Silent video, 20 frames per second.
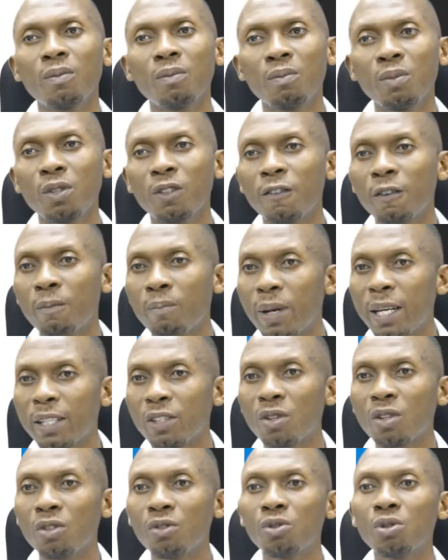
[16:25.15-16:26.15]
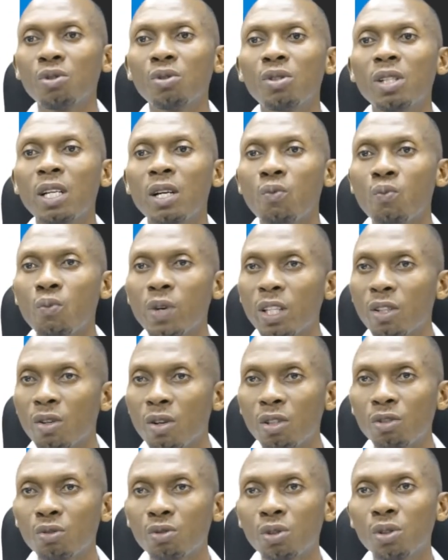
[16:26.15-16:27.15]
both for pest control and weed
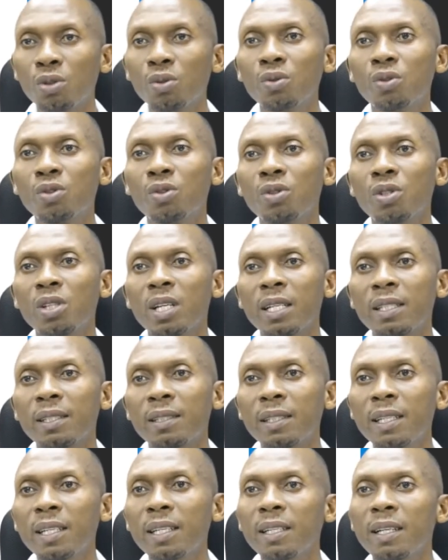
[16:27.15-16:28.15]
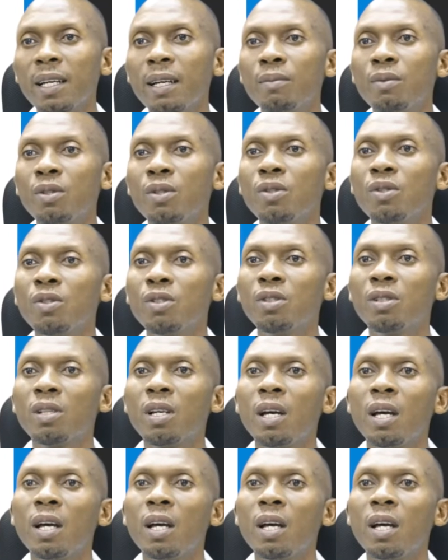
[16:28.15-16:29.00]
control. So you can see it can be used,